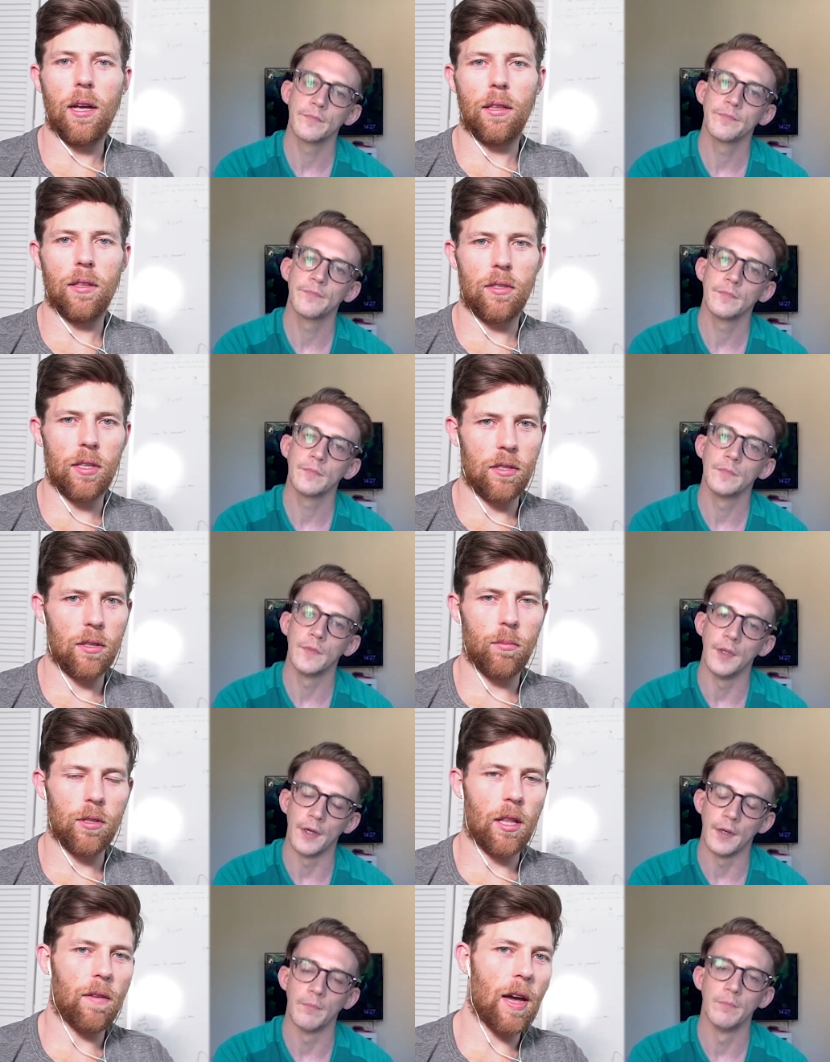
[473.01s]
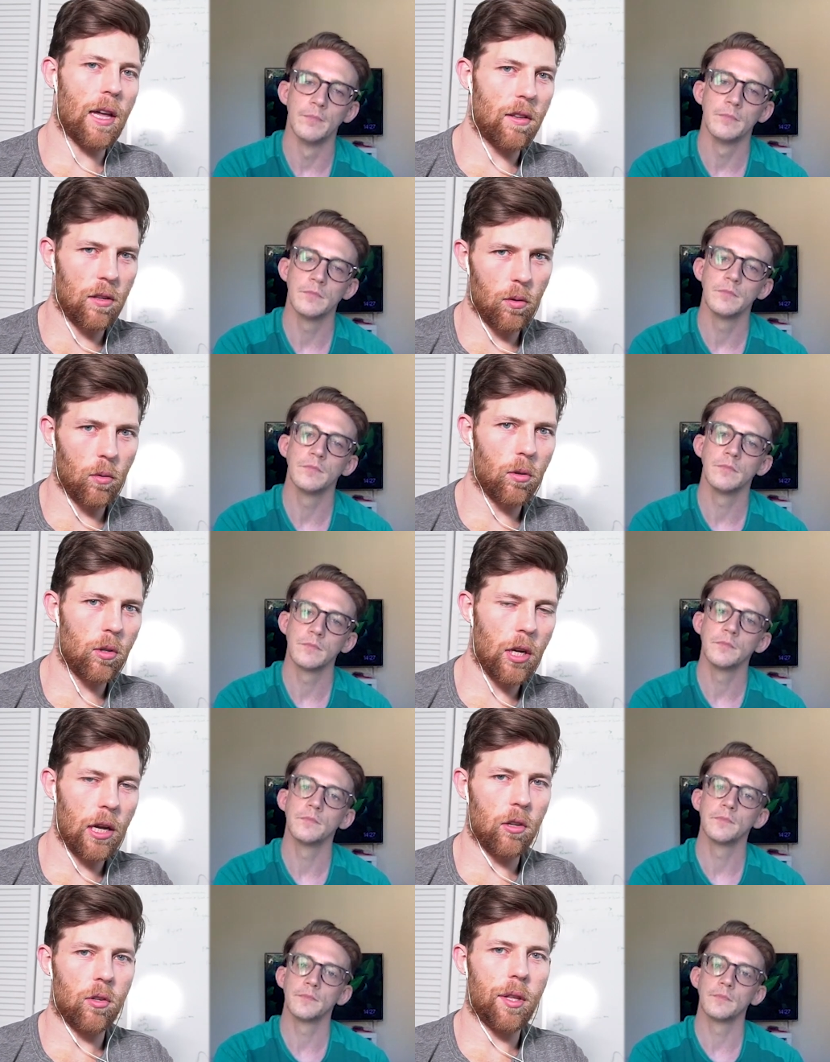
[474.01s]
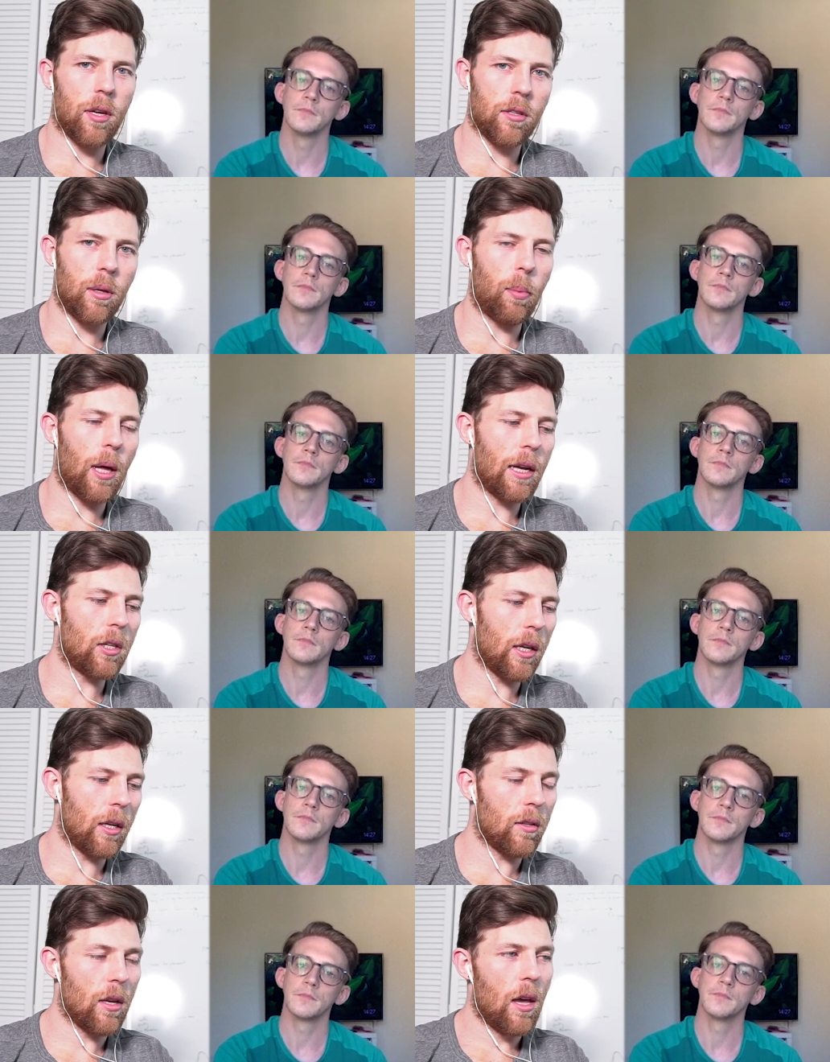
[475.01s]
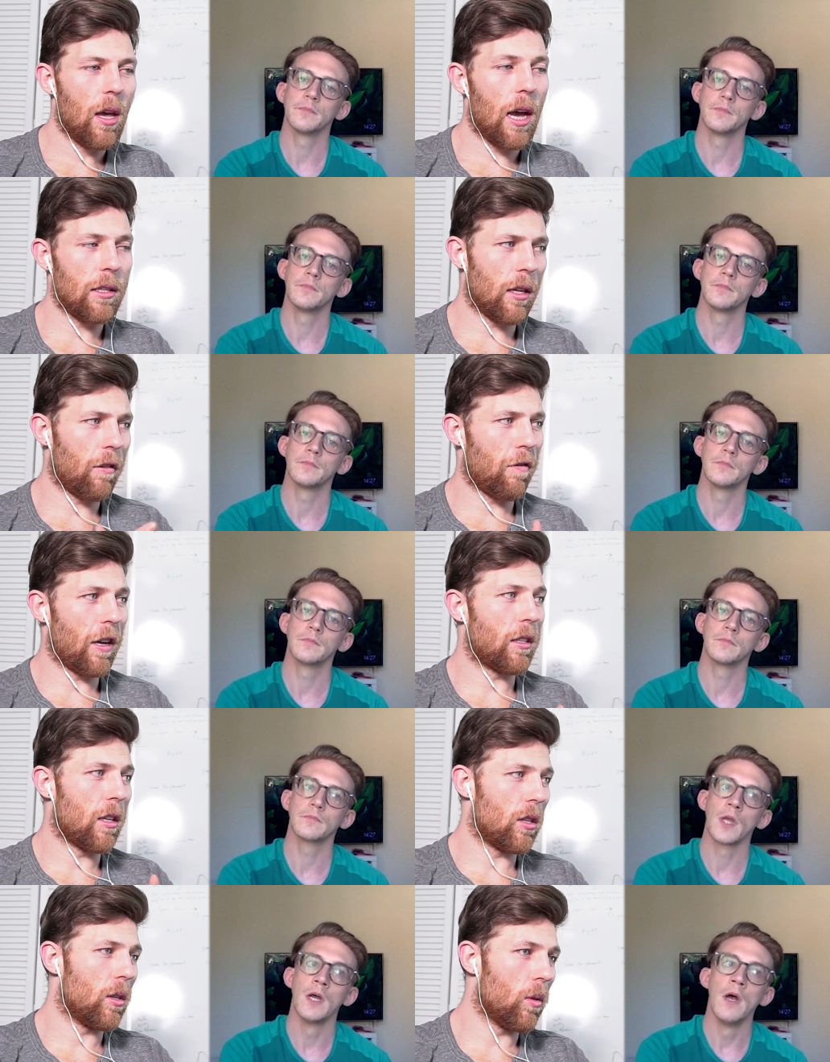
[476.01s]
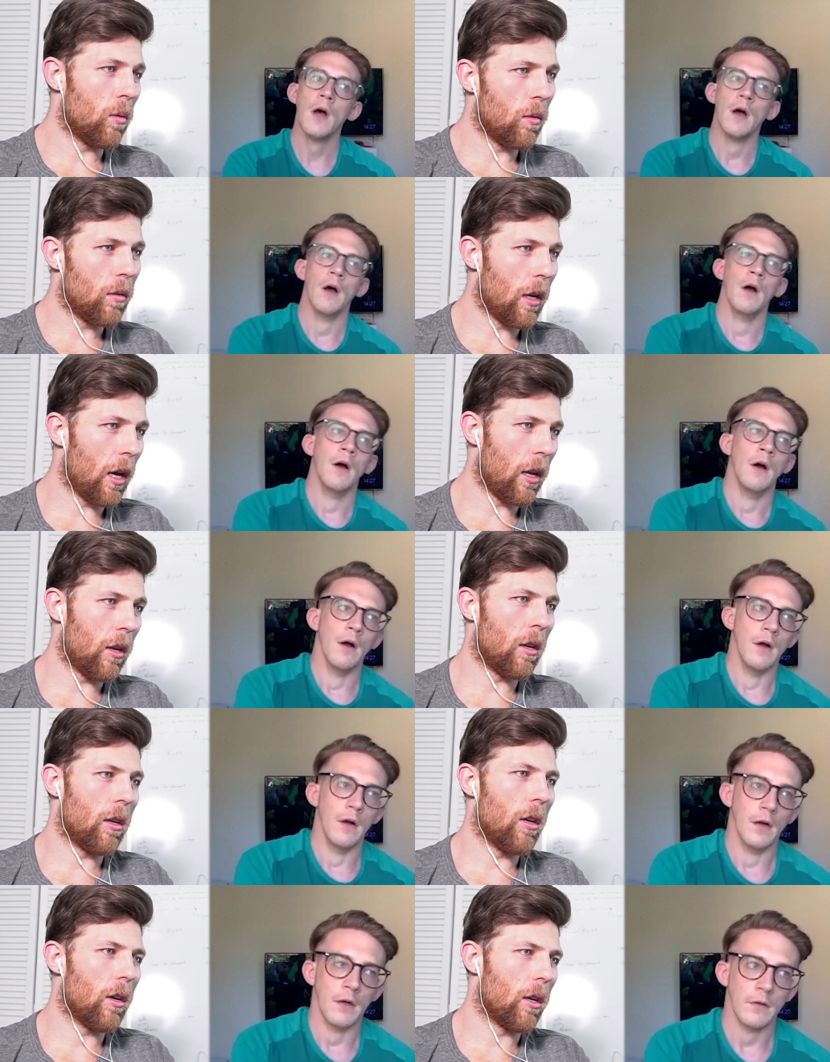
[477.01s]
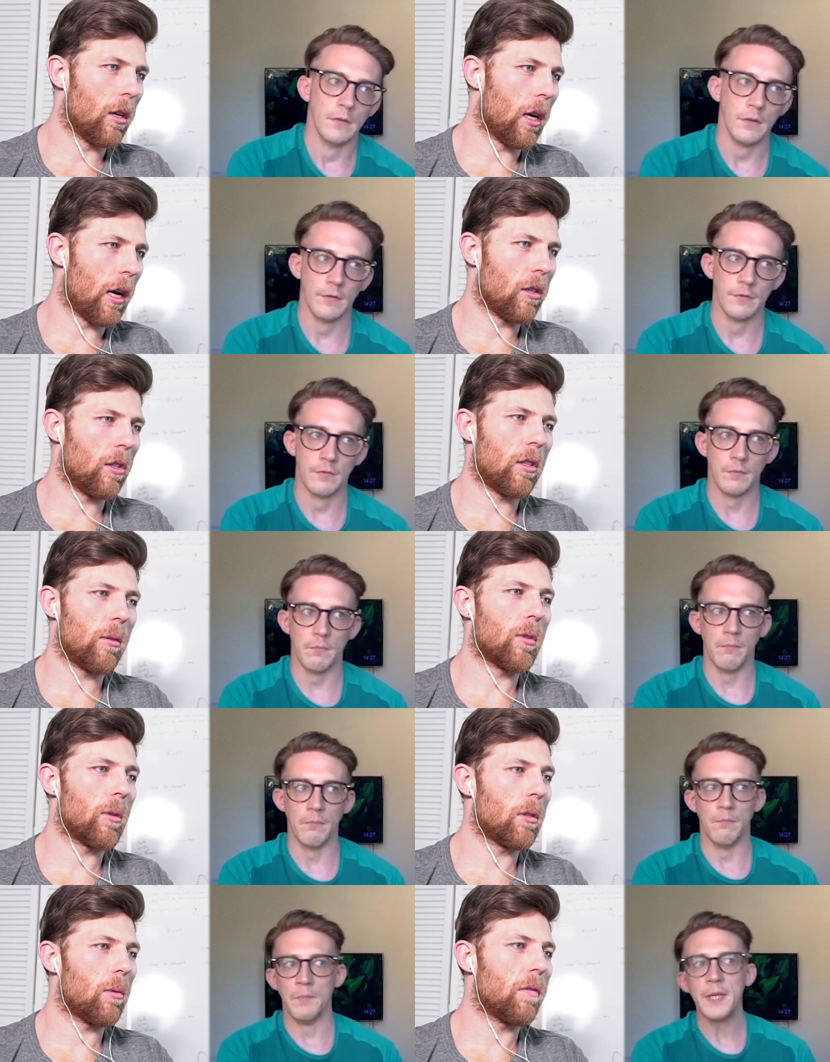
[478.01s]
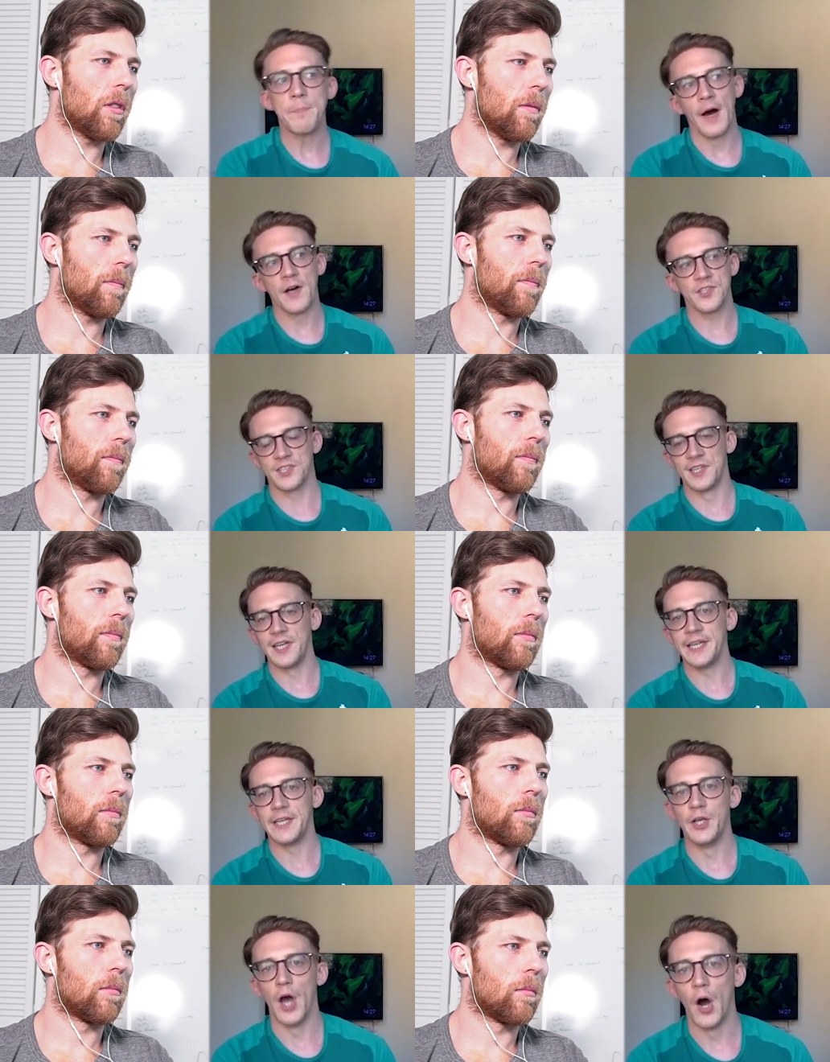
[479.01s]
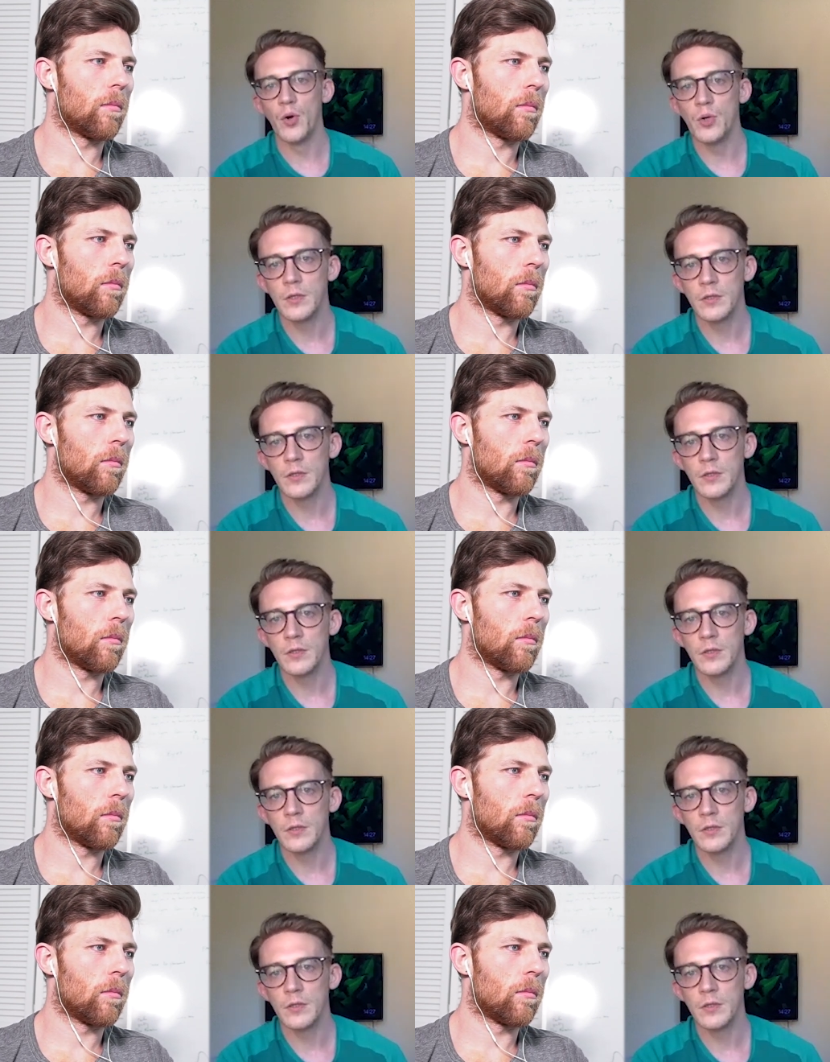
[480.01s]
Speaker 1: knot the systems, and they've had to change their supply chains. Has that affected you and your hair systems
Speaker 2: whatsoever? Me personally, no.